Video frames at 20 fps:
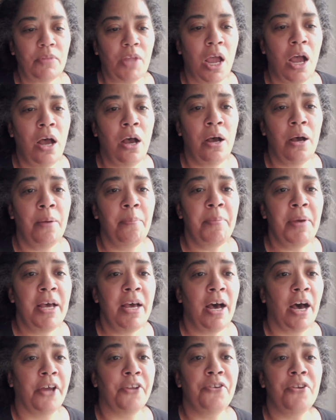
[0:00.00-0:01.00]

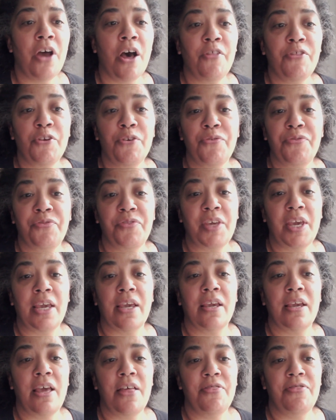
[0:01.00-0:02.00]
Another
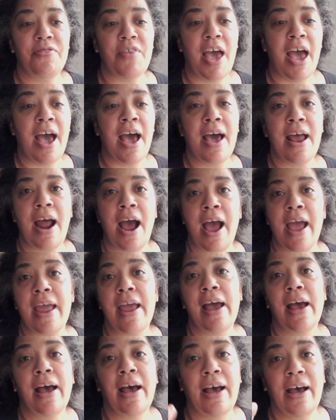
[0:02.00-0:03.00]
thing that I
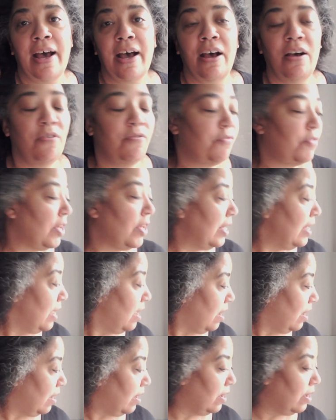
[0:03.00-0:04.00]
have
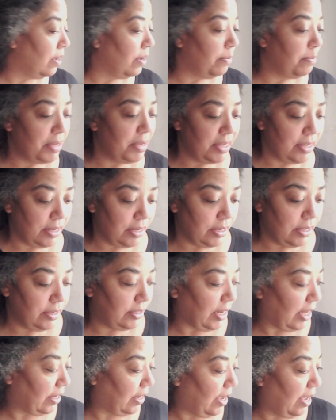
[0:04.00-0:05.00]

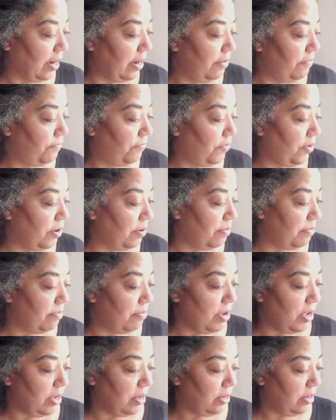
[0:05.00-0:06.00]
is I got it
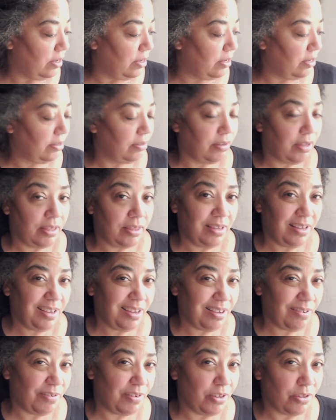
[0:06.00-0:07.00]
from, I
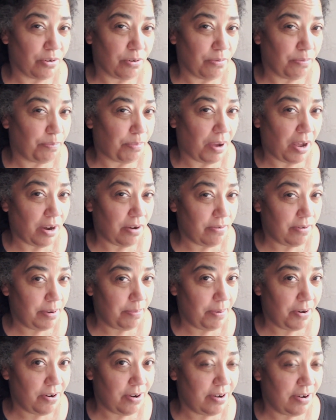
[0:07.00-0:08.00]
think either Pottery
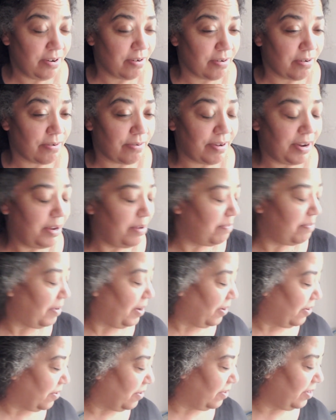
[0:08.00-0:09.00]
Barn or Crate and
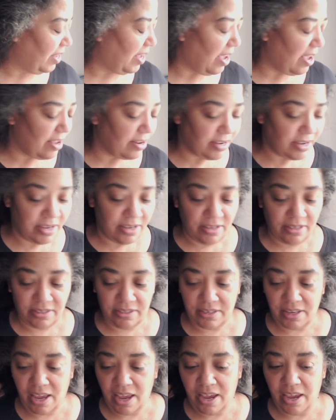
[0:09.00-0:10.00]
Barrel, and
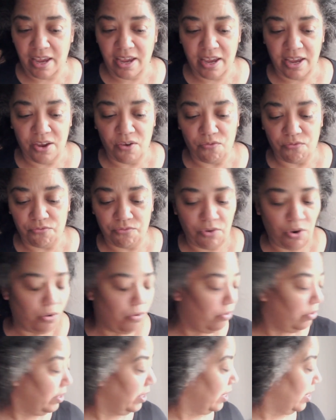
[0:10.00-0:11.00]
it's a
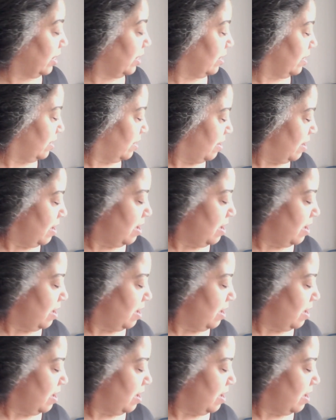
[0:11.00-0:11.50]
rolling